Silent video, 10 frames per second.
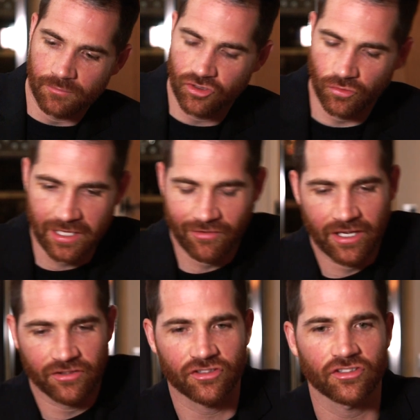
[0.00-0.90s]
I'm sure there
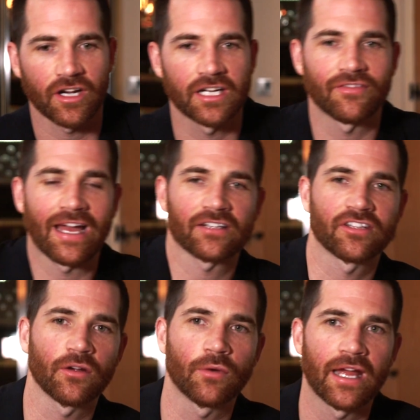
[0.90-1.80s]
is a side of
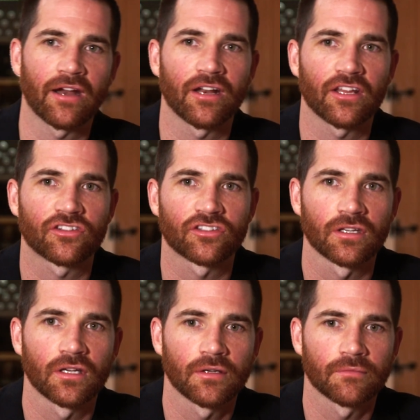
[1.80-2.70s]
acting where
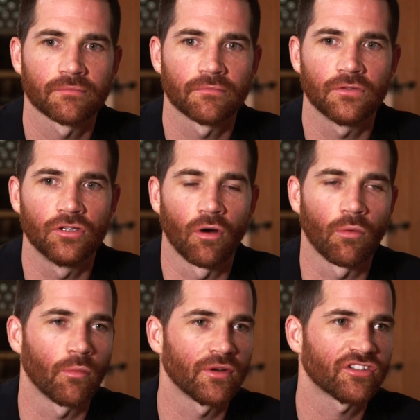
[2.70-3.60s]
it's not
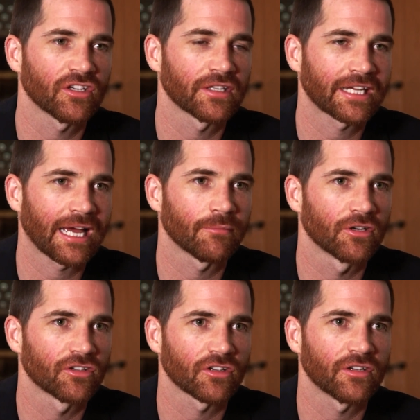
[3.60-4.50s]
what we see on the
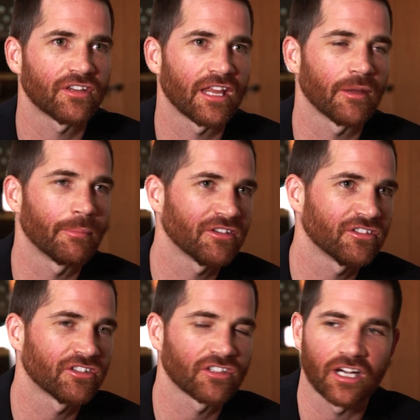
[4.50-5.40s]
camera. So is there the
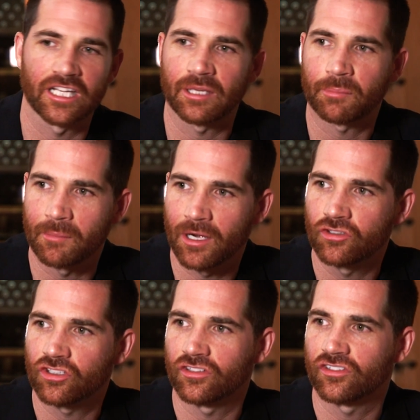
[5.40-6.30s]
business side, the
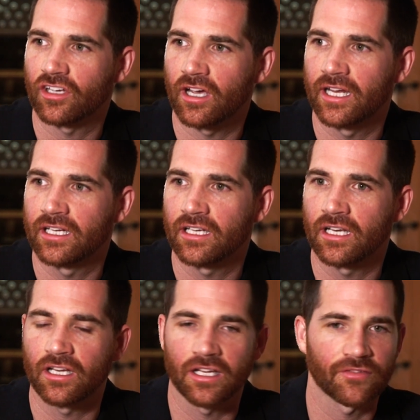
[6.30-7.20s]
promotion side?
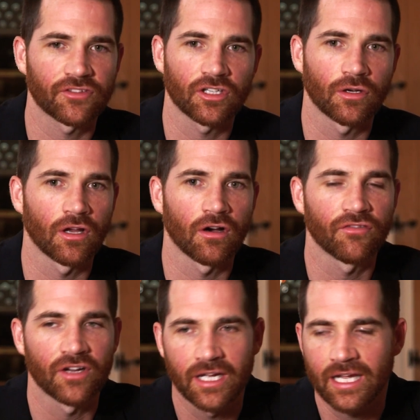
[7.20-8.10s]
You know, you have to do a lot
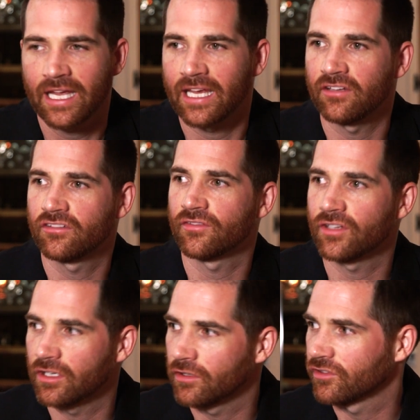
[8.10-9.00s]
of
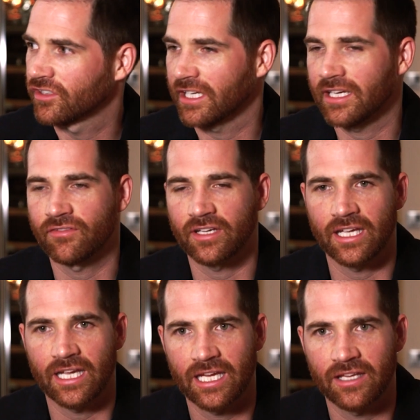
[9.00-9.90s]
interviews,
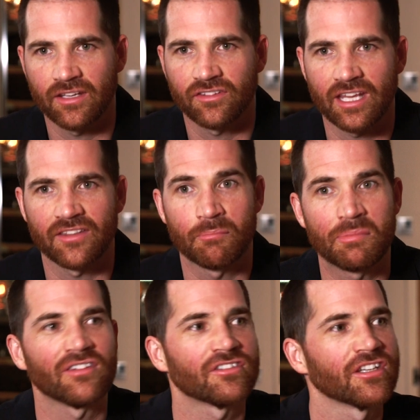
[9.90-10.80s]
TV. Is there the
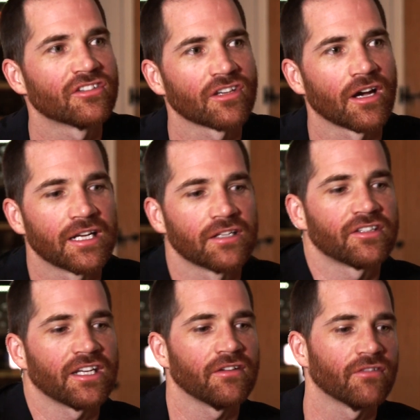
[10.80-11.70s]
business side of
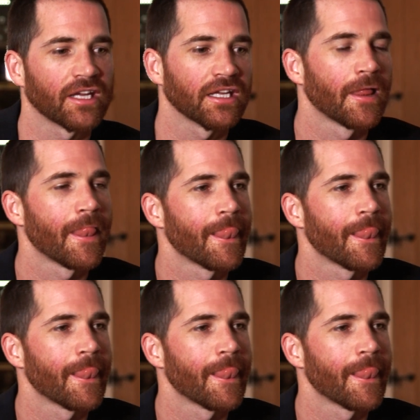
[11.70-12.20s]
TV?